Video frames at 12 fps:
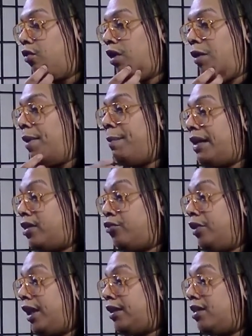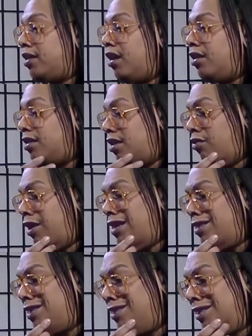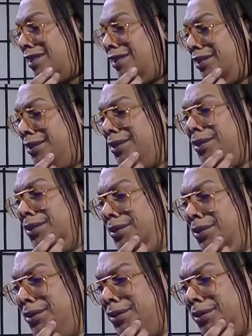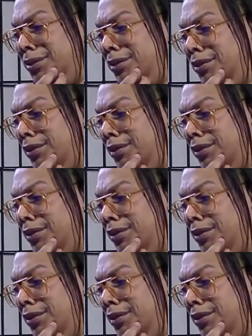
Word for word: I oh, maybe I just really like these colors. Oh, that shit is cute.